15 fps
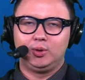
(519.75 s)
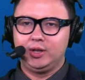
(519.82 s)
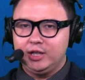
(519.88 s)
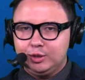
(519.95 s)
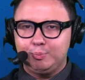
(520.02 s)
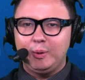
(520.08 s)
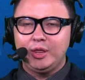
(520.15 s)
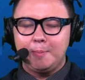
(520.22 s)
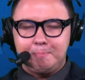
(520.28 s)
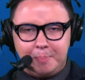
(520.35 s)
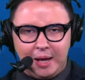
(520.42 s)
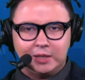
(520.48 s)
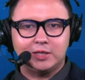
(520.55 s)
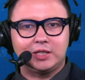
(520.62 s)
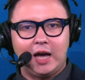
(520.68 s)
He's been the
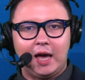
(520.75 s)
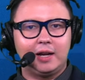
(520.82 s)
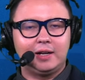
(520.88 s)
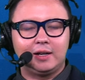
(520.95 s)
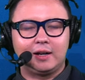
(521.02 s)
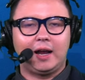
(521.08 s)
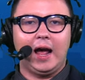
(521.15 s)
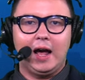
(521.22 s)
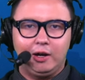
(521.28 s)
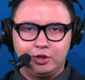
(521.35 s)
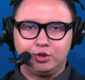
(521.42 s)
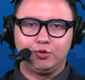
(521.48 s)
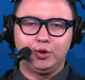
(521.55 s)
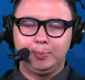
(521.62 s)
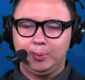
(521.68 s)
best tight end in college
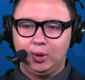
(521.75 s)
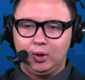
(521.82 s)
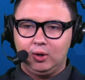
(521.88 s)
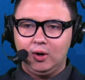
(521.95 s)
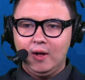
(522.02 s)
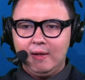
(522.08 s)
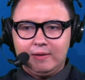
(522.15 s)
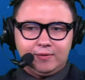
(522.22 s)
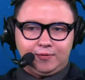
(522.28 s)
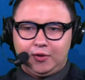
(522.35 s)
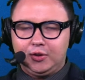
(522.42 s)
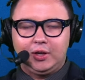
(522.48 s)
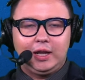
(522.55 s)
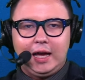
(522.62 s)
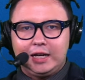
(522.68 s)
football for
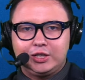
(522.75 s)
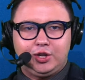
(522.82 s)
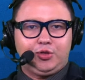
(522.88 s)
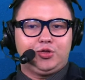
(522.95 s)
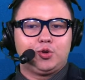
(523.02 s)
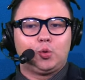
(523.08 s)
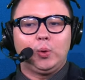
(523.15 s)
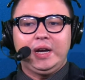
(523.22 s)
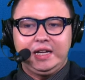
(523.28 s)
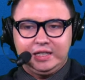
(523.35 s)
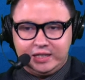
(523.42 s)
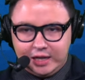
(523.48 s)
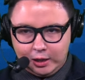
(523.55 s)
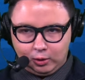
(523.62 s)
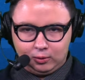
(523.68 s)
the last three
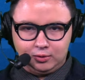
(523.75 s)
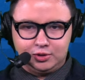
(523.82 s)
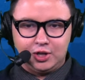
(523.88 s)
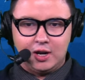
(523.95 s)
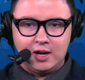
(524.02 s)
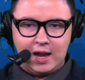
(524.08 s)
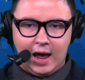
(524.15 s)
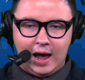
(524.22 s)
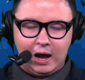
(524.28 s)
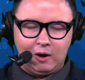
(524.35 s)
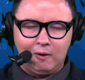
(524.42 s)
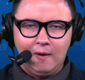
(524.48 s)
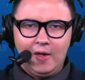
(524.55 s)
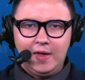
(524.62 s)
years now.